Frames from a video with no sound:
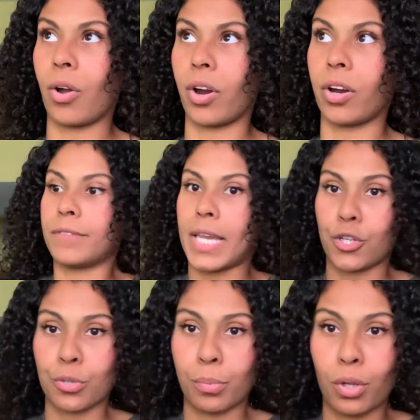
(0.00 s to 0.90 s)
are
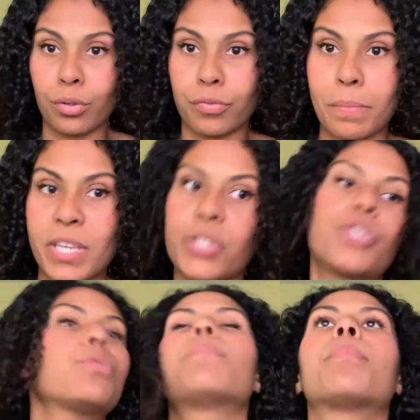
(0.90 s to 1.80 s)
tangible for me
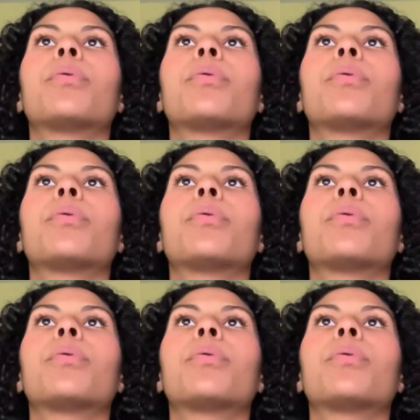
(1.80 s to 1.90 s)
to